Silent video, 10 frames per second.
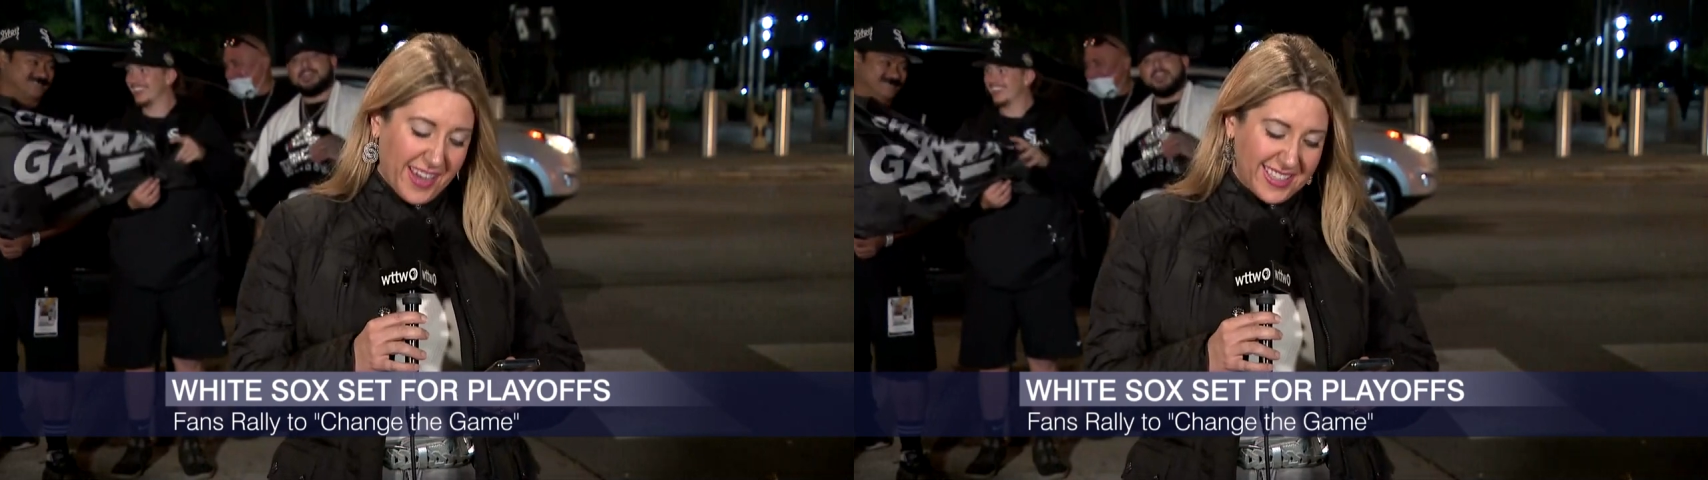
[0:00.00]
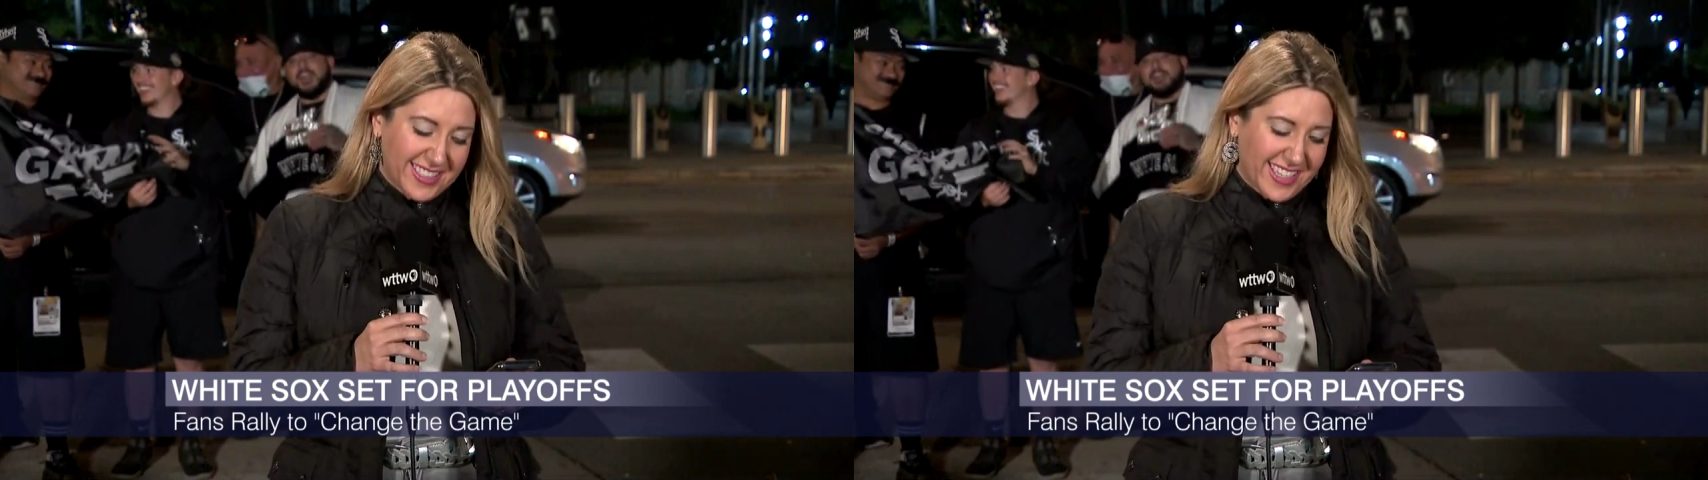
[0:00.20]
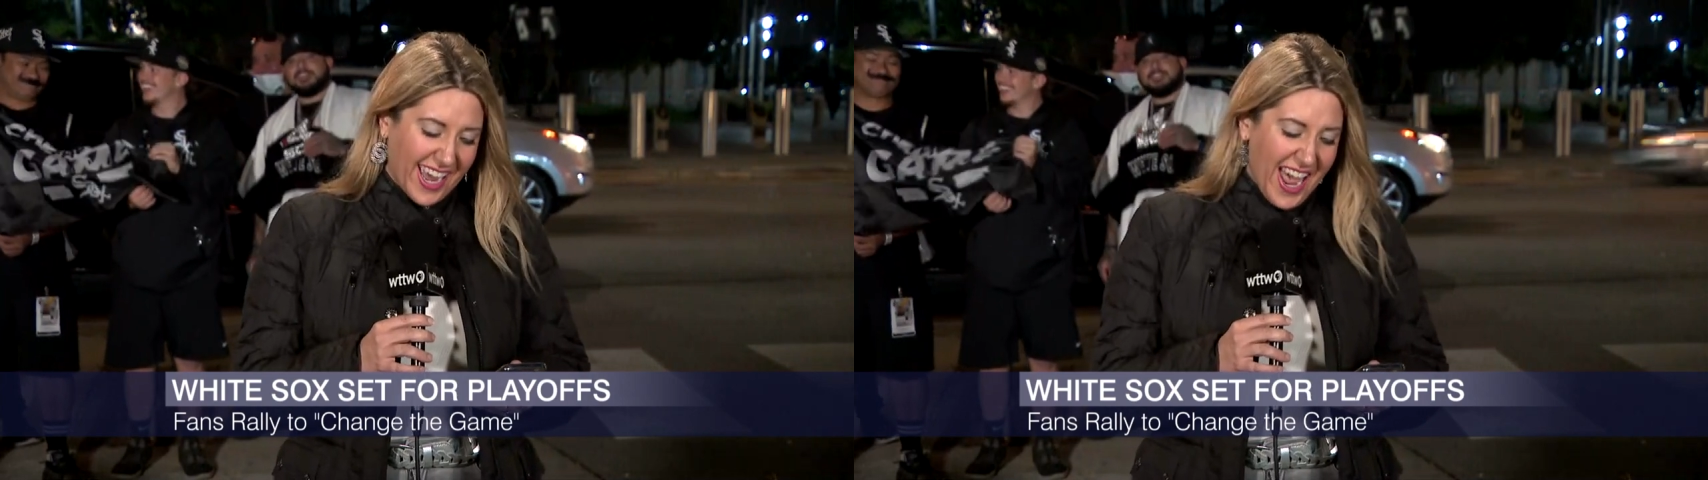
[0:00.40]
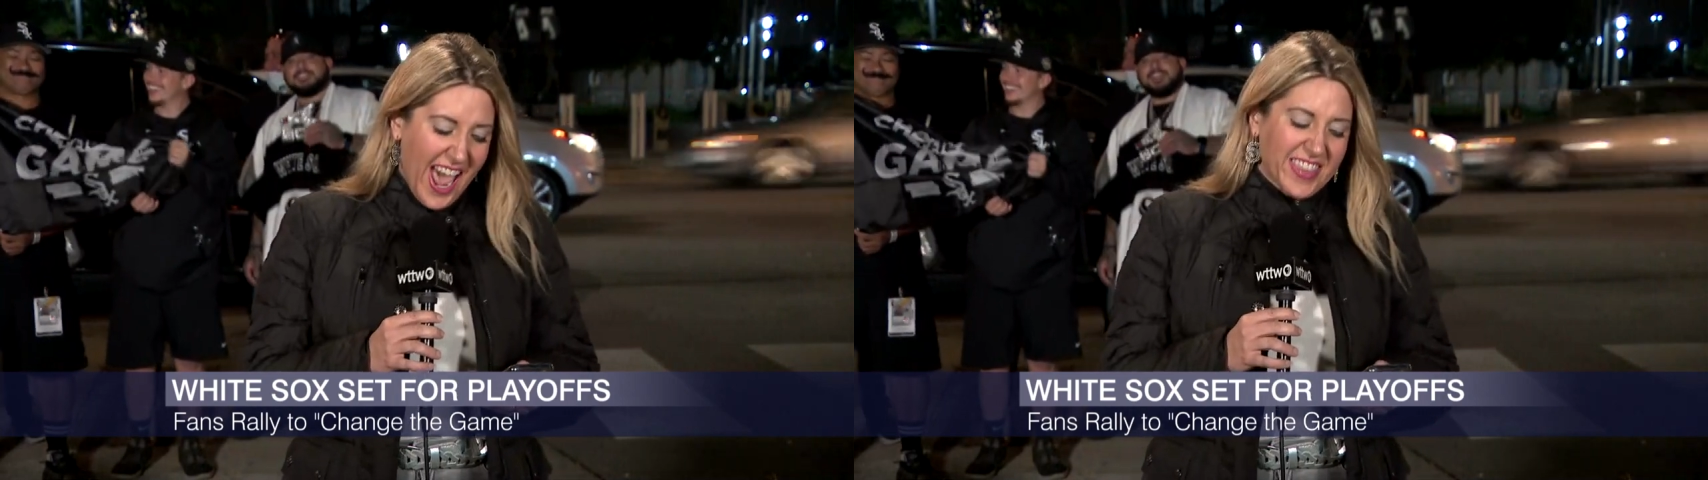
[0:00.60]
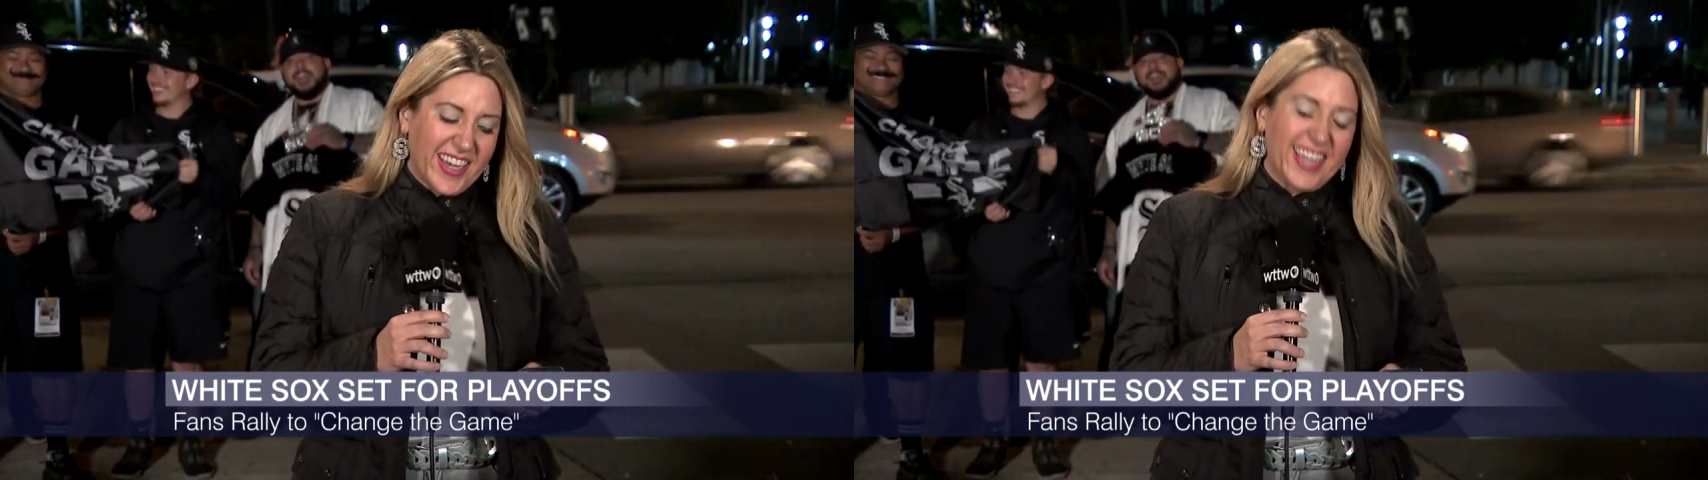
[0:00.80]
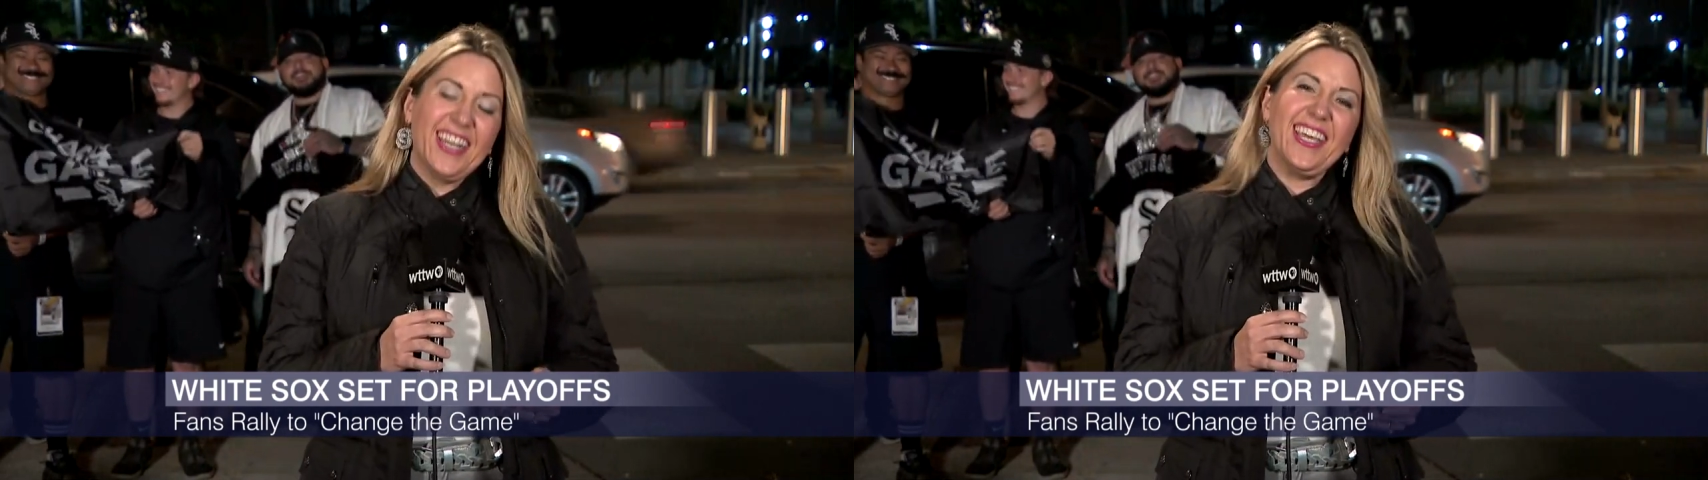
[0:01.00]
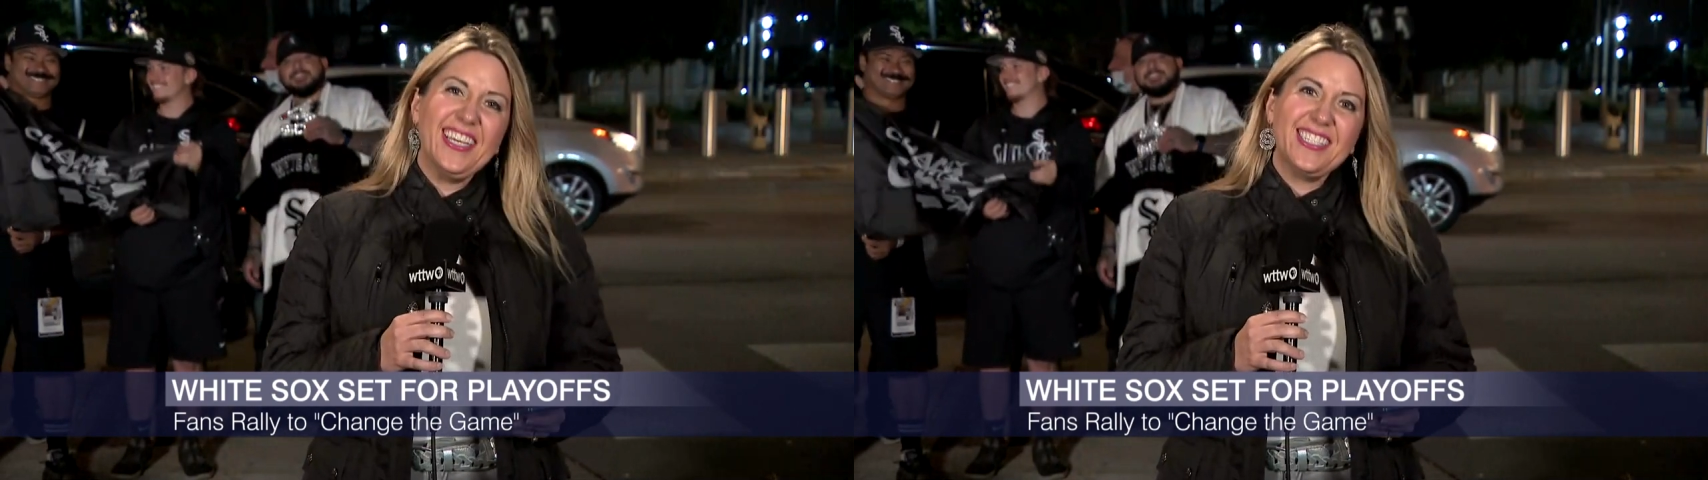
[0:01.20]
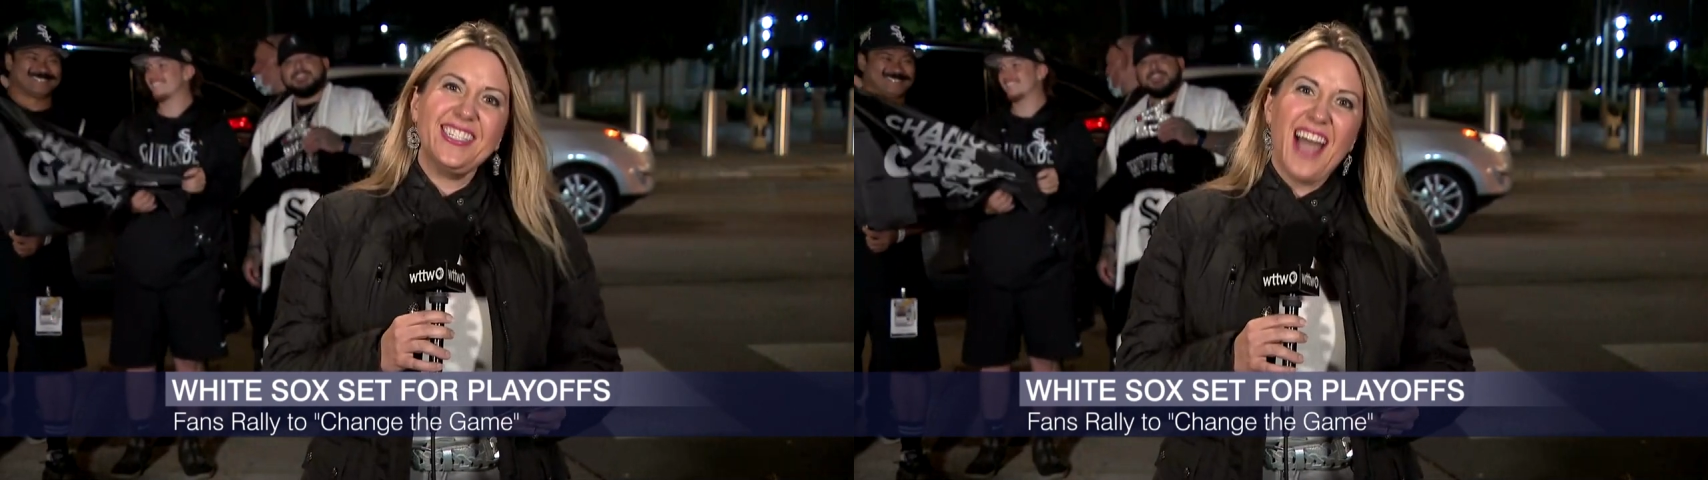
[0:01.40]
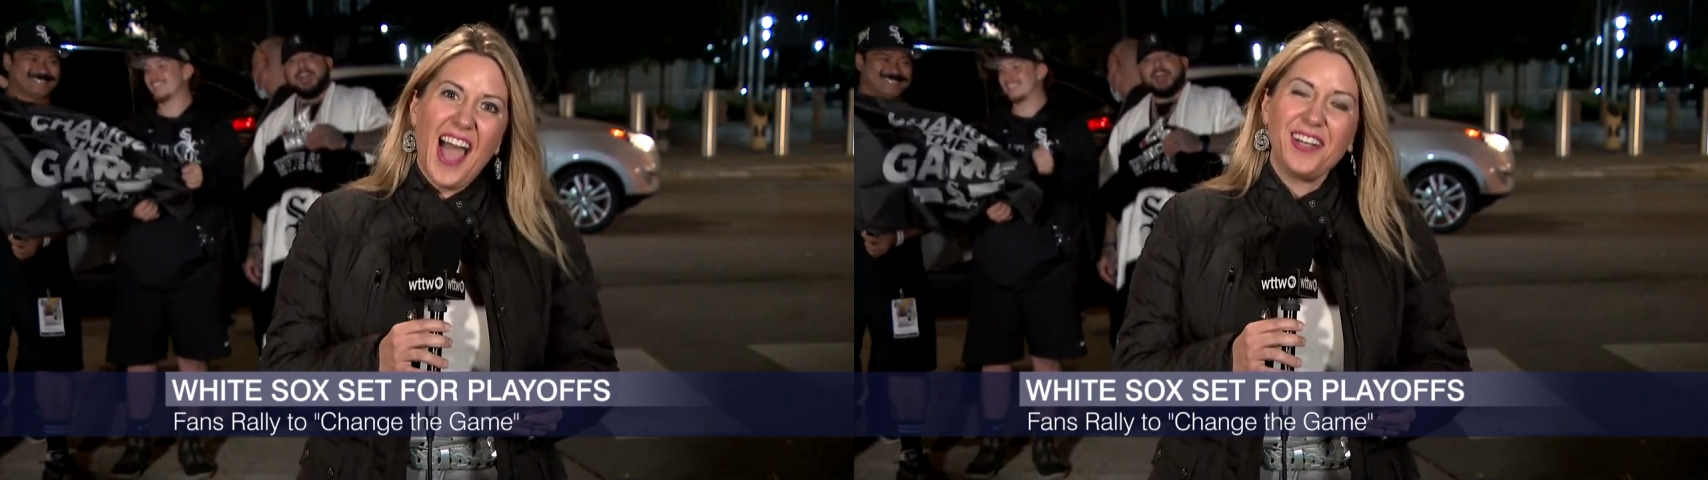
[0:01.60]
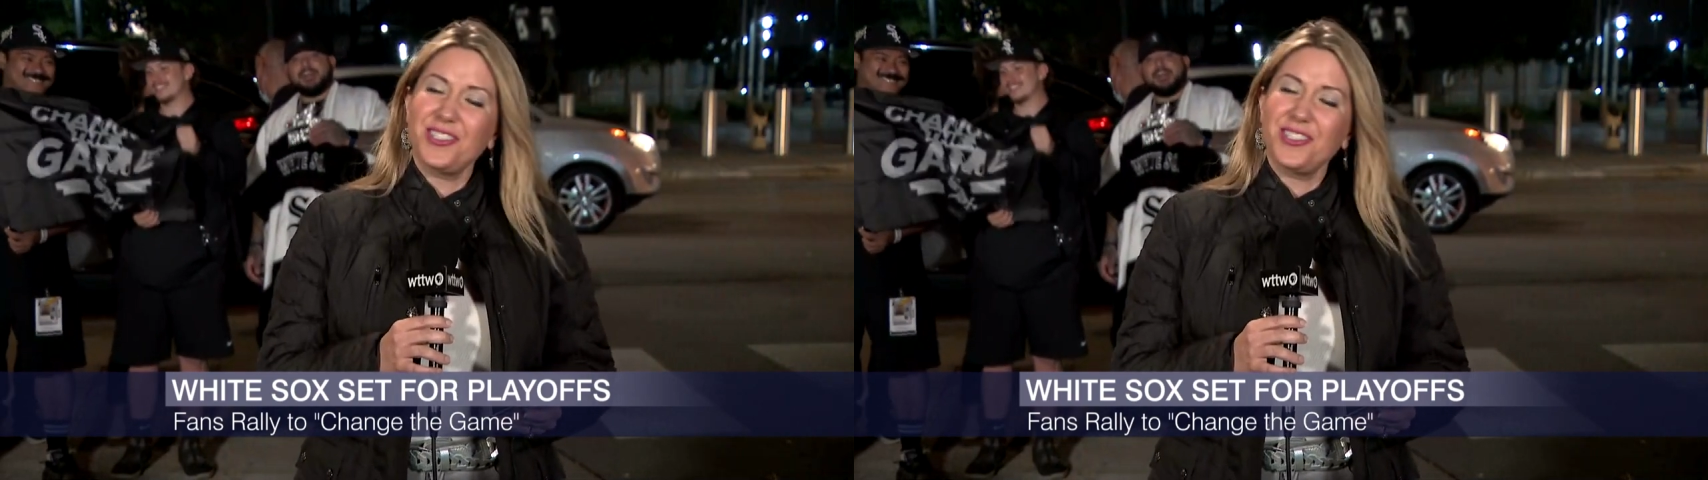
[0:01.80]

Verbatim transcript: fans say that it is not